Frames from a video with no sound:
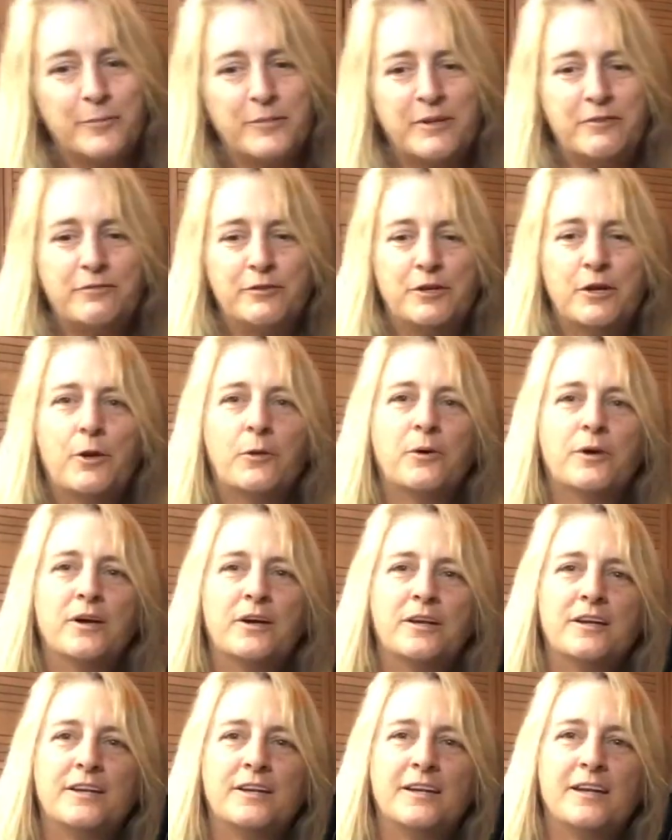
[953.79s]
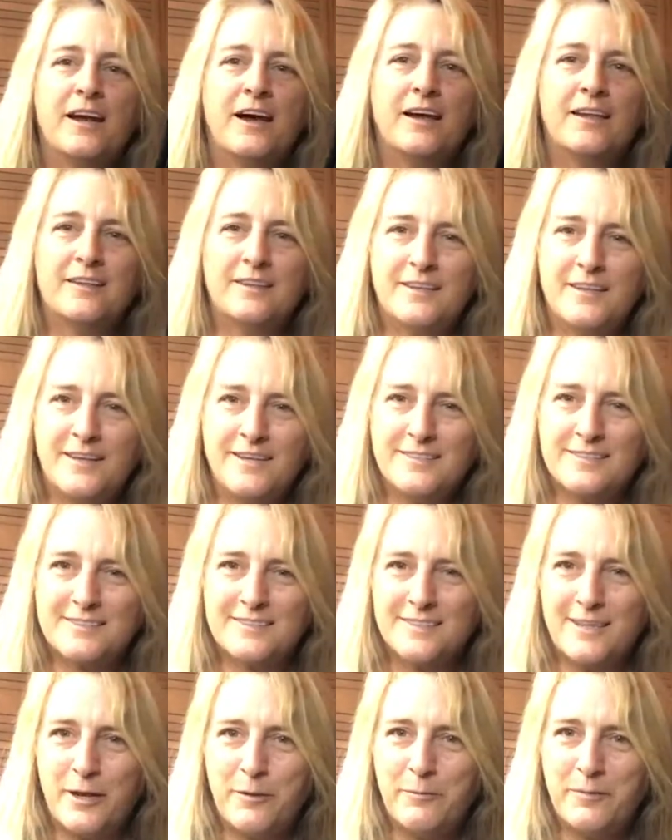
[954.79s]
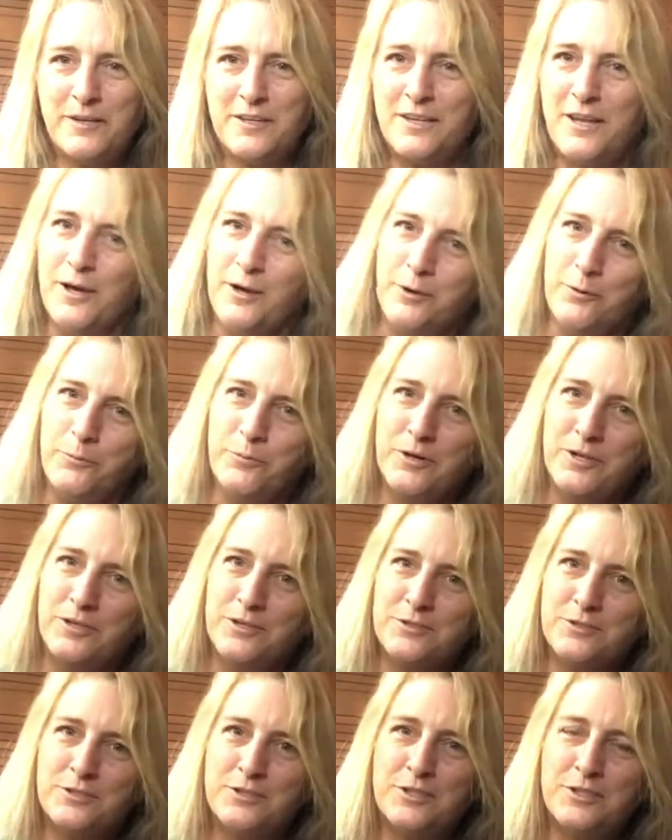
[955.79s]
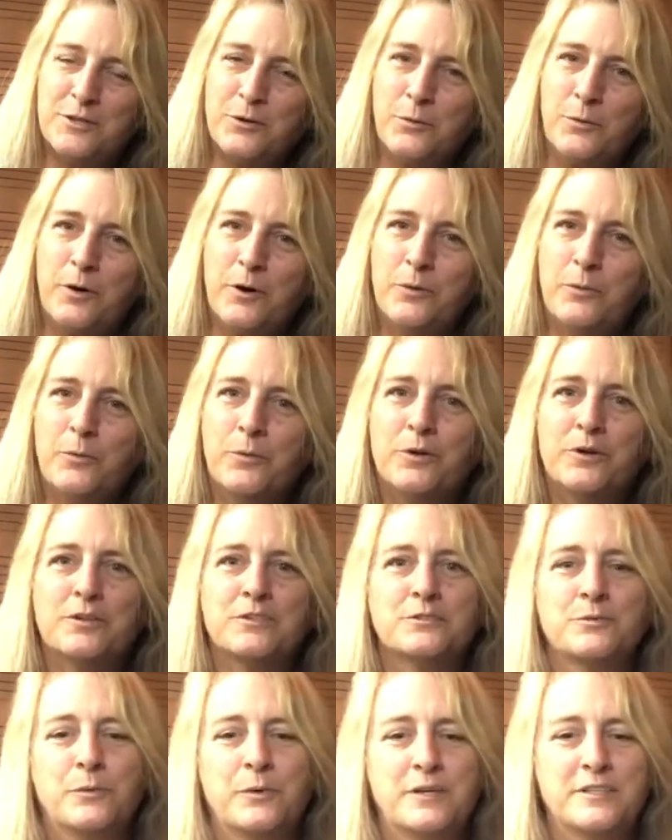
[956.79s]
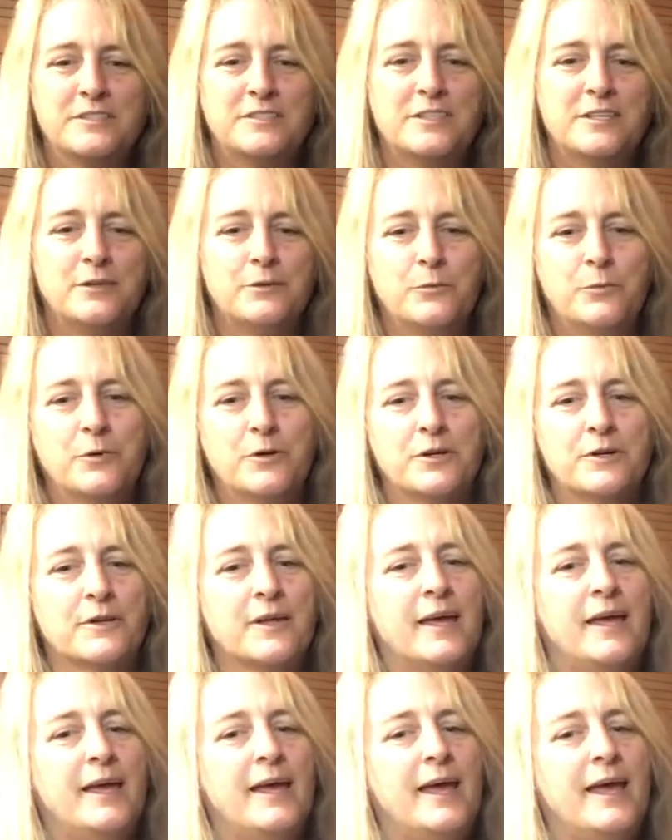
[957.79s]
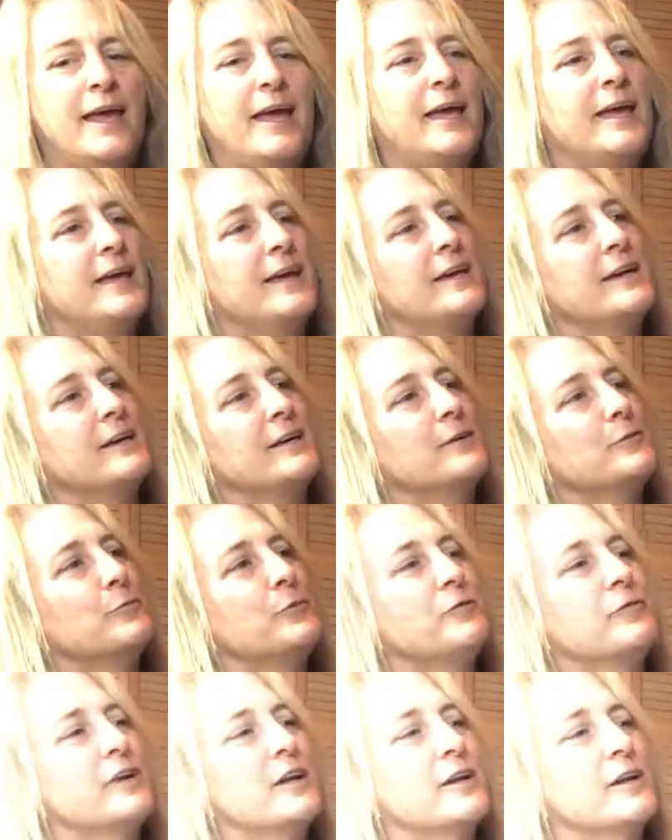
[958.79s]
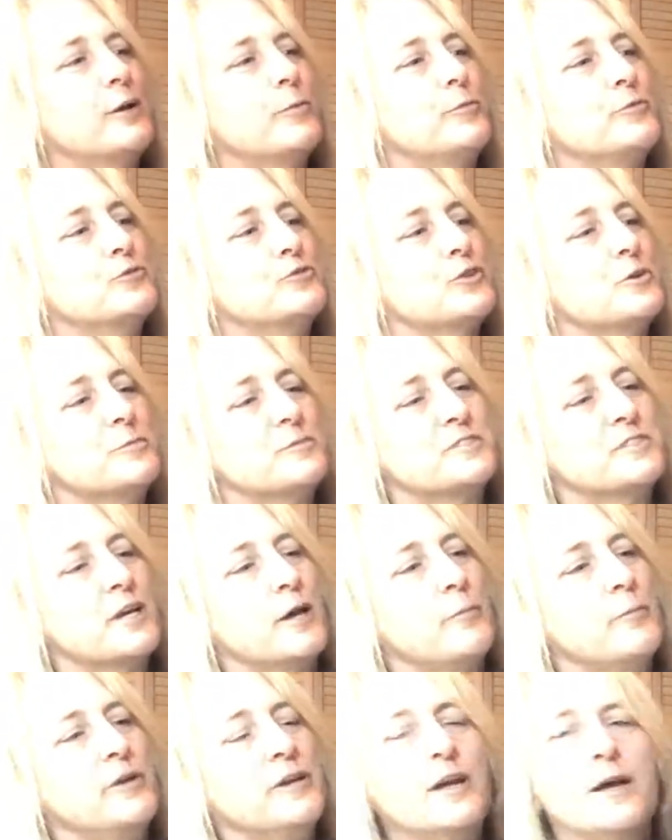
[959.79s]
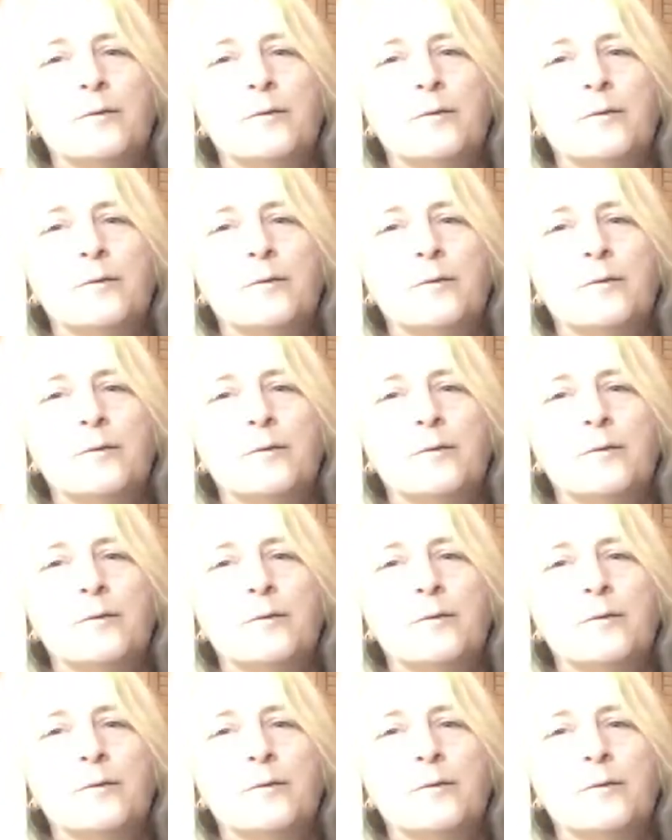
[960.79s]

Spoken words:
If you're going on any holidays, let me know what you took, what worked, what didn't work, and we've got a couple trips coming